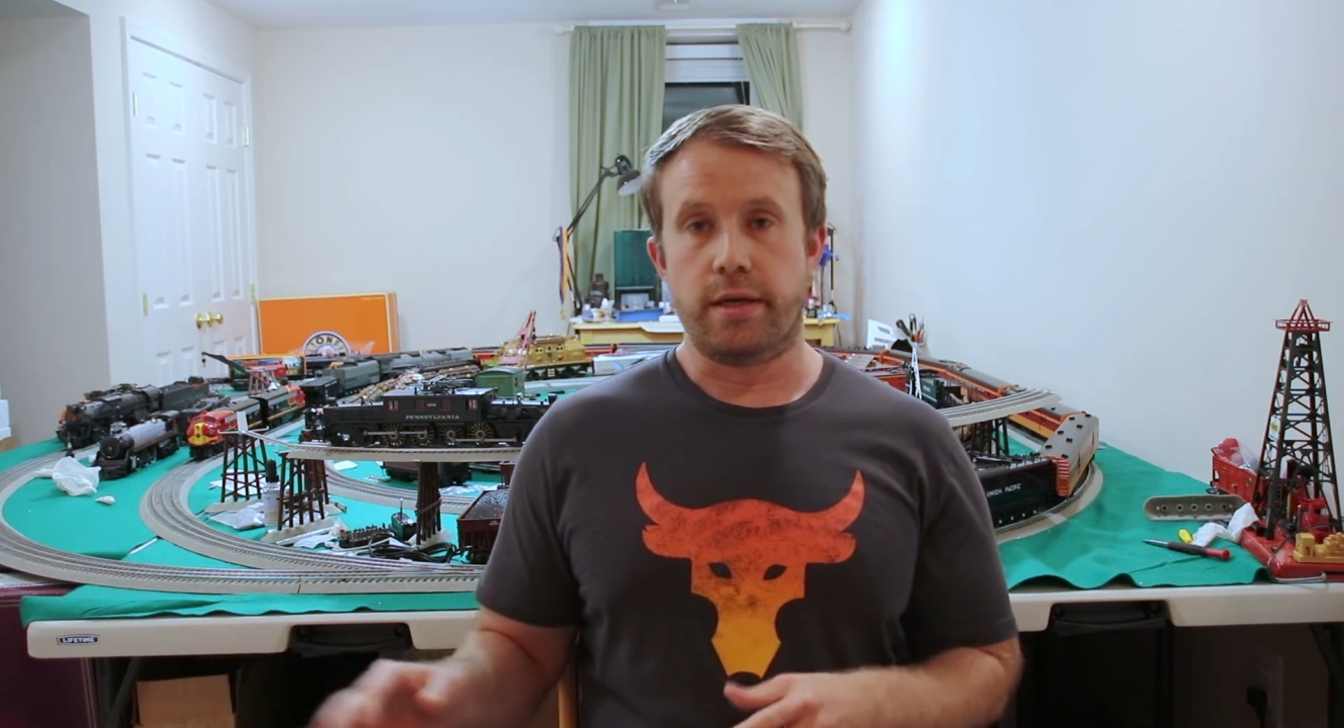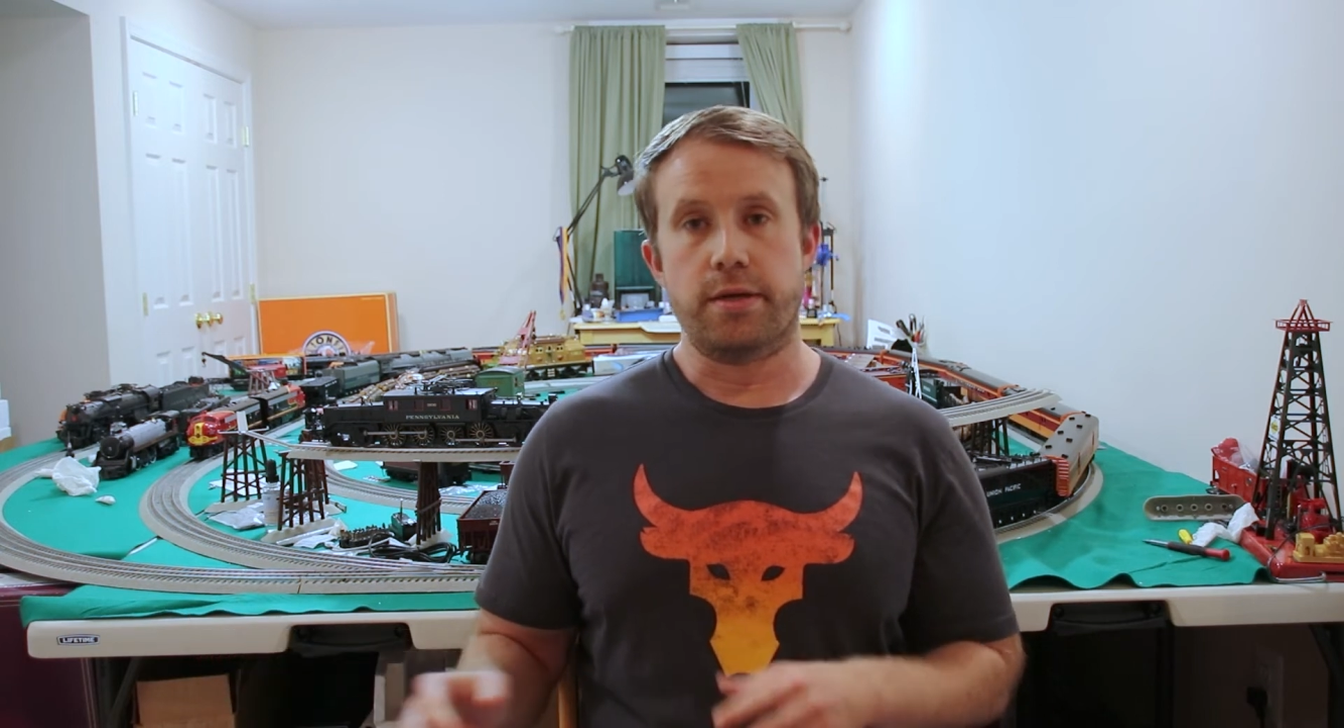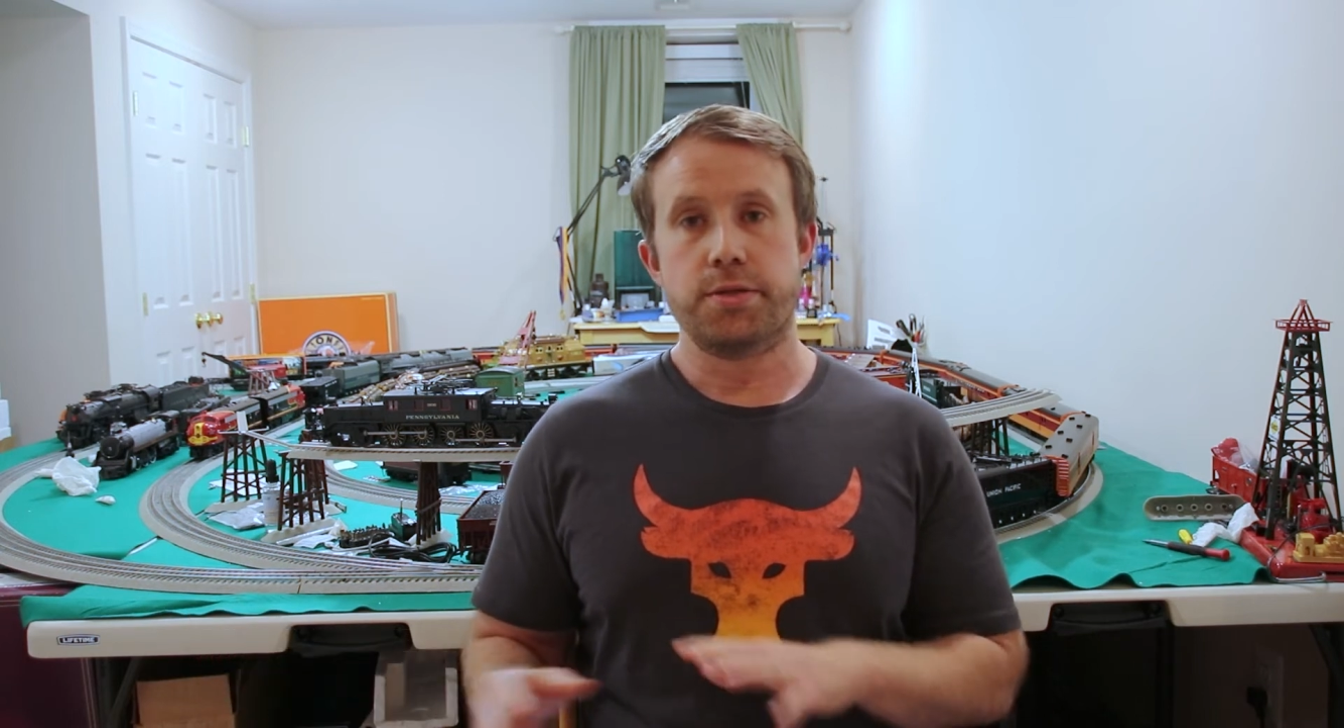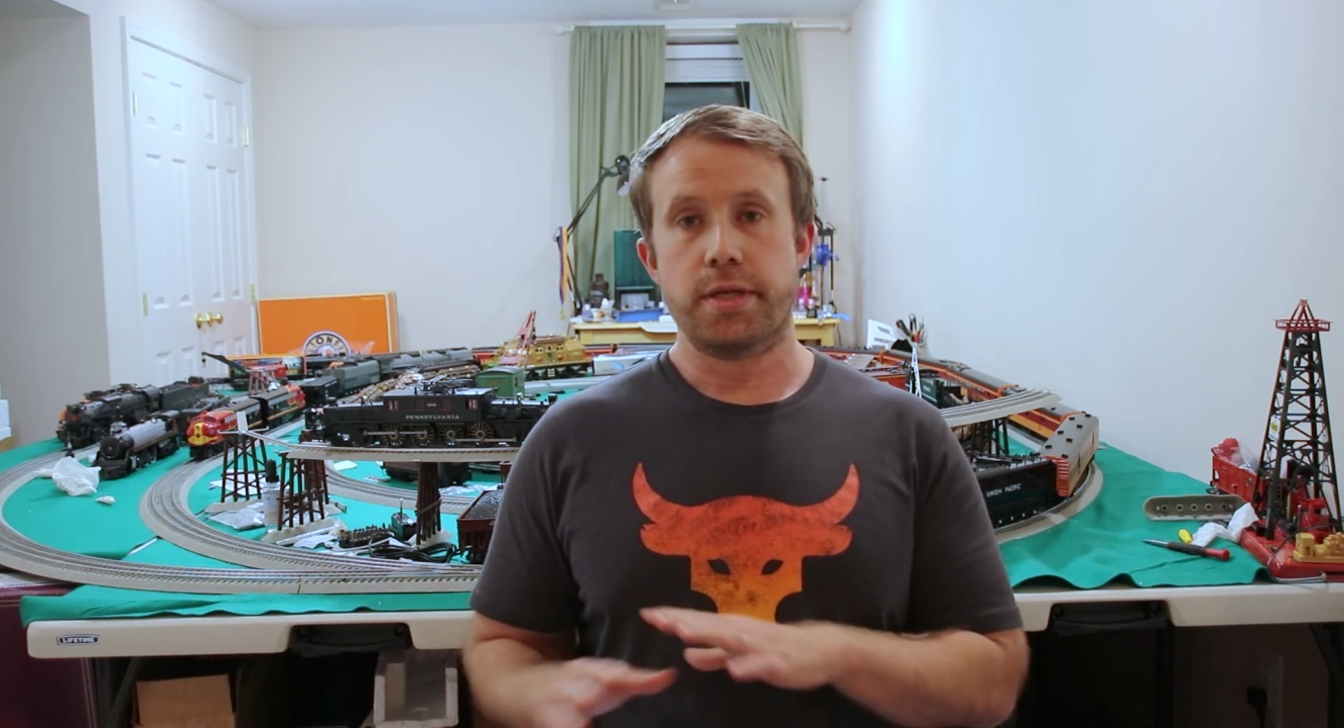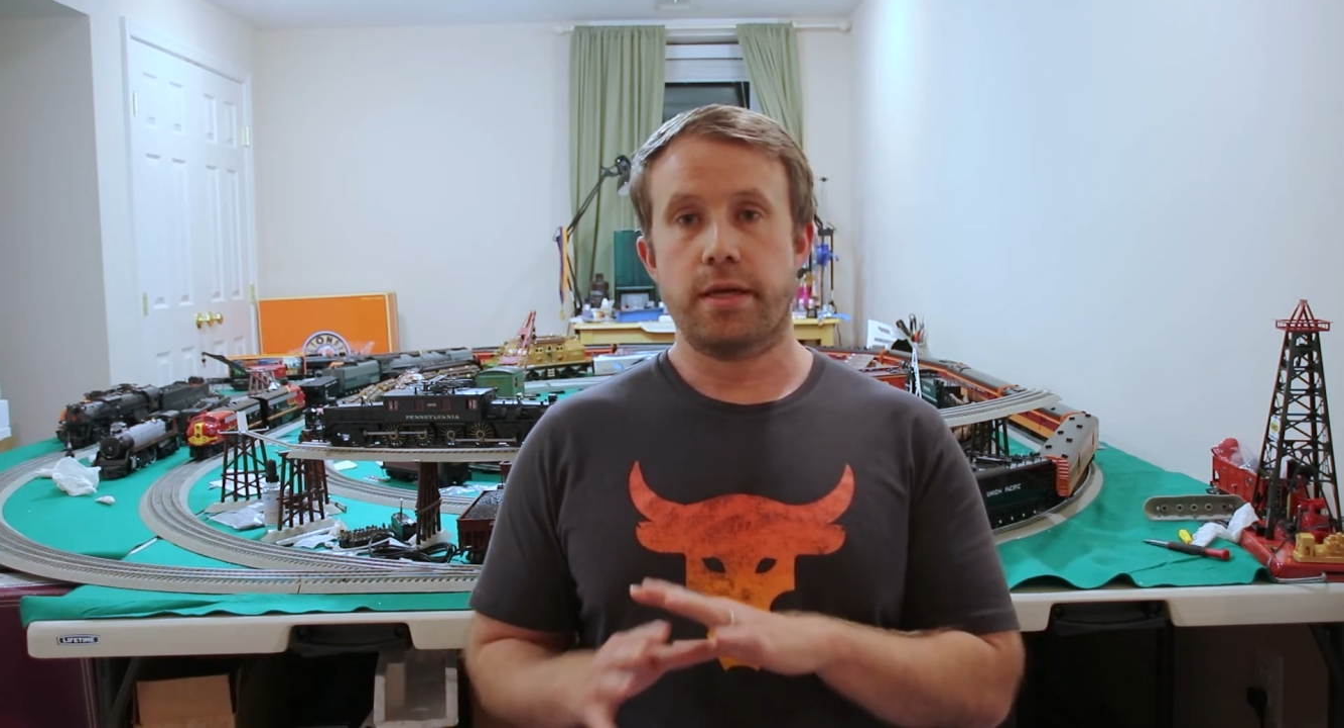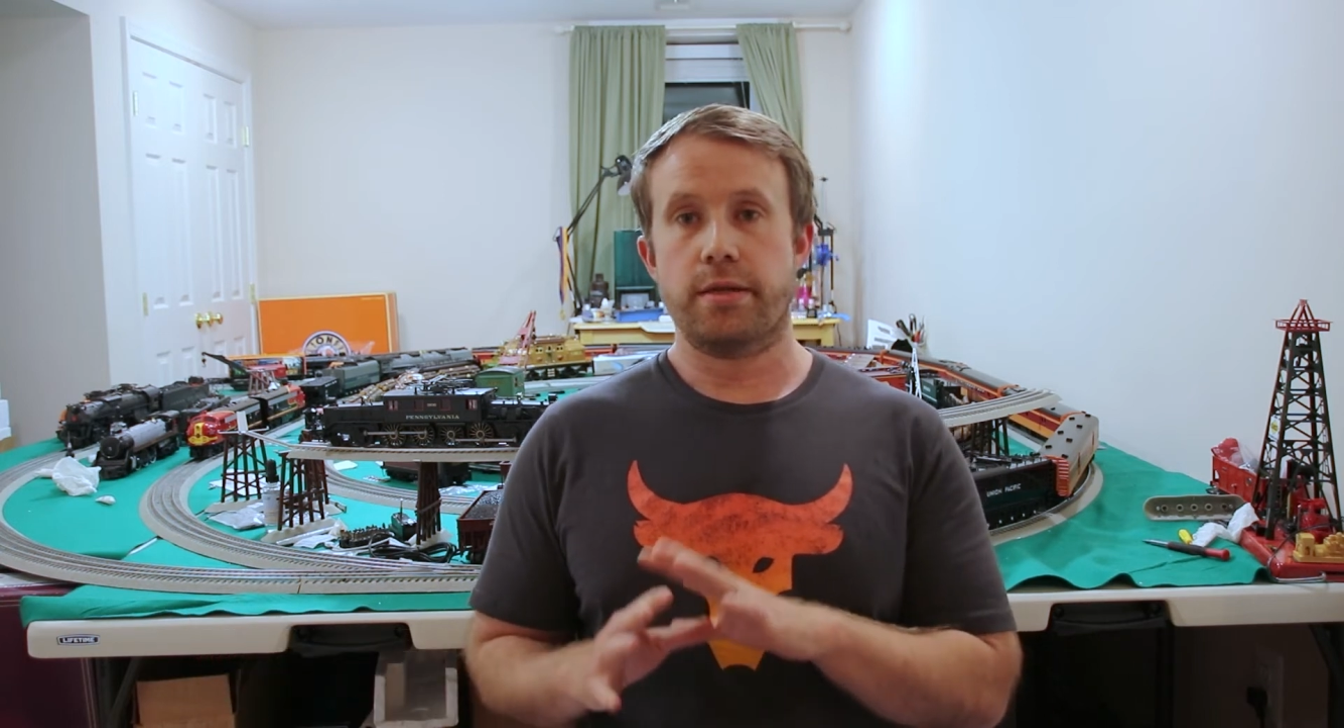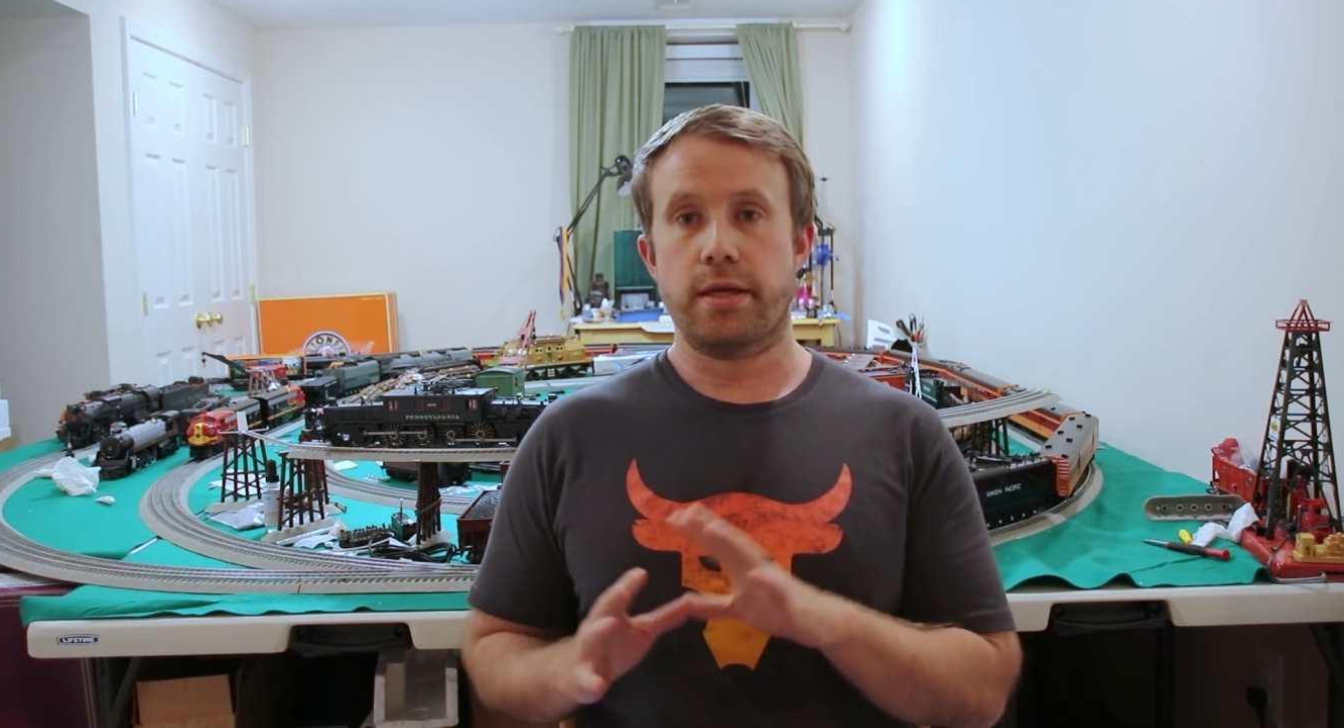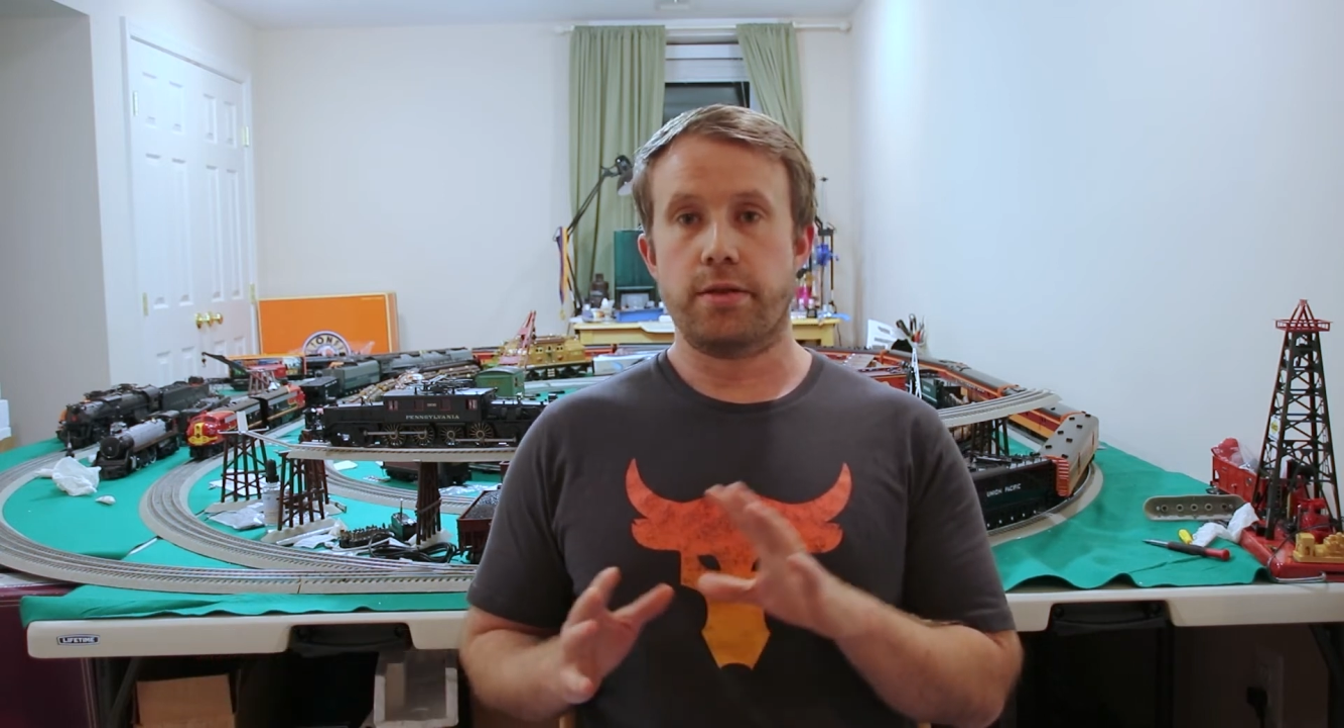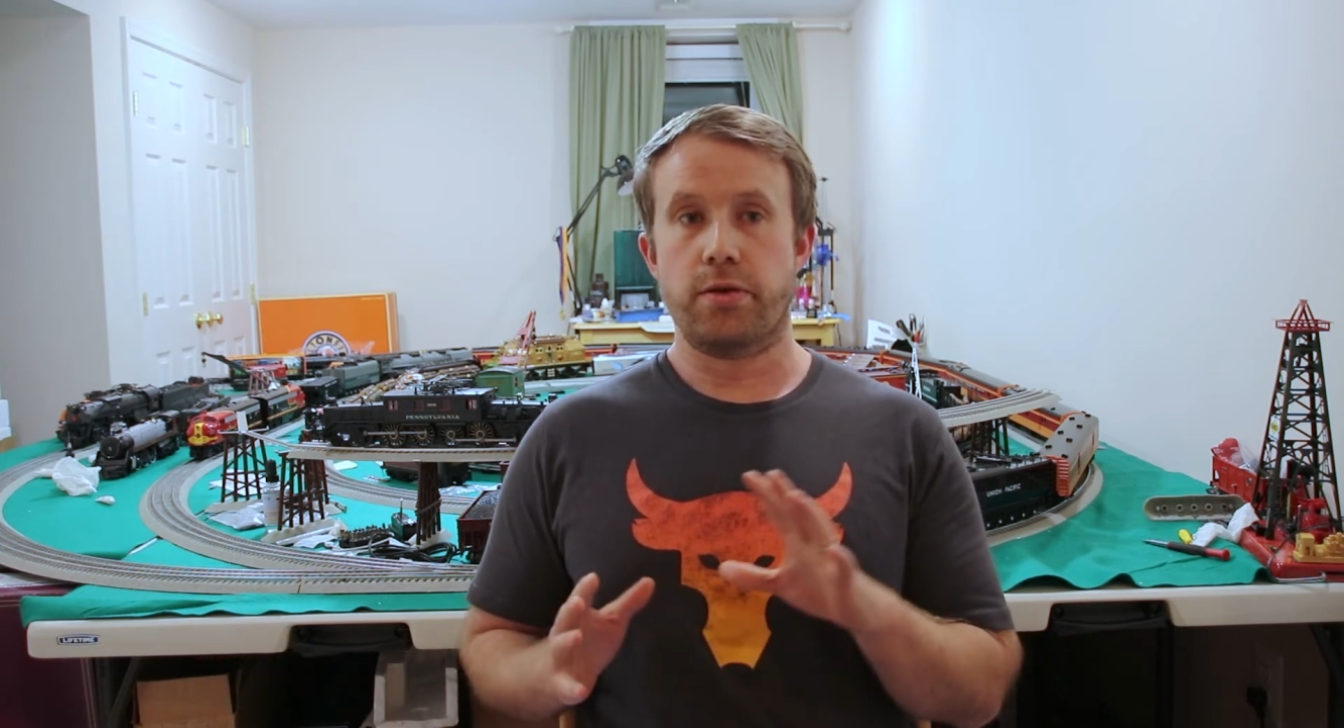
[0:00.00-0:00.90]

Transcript: I understand that